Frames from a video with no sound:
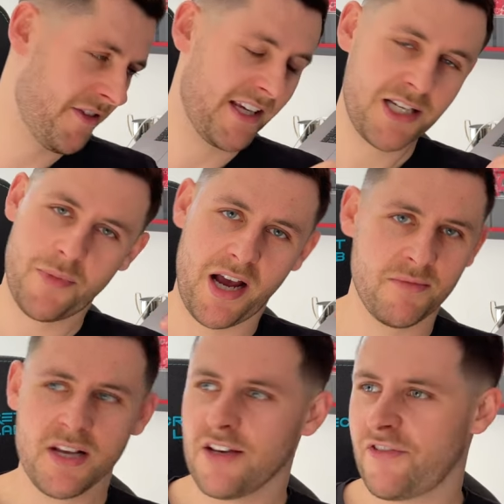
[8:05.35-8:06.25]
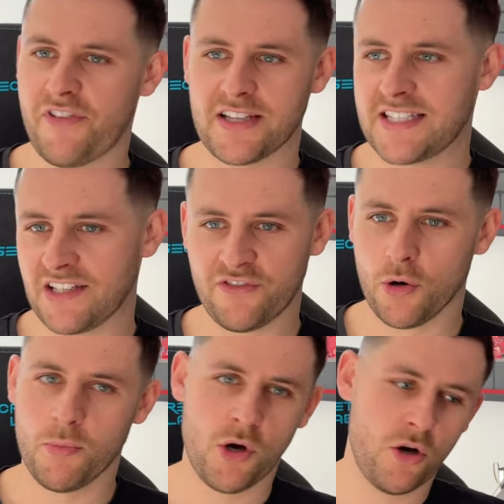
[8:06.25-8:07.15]
thinking about fancy
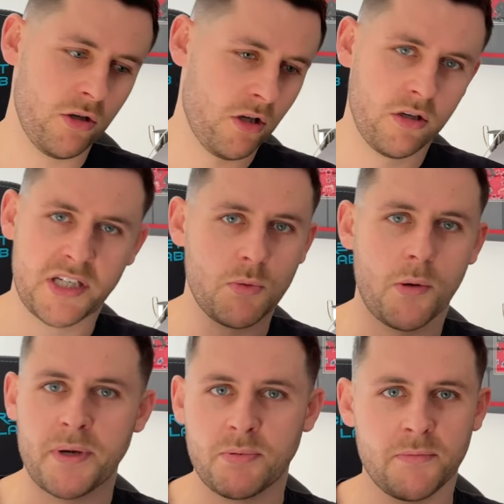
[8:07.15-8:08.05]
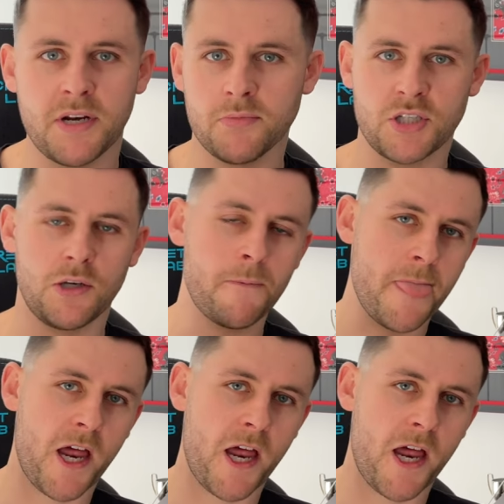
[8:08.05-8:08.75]
football or looking what people have been up to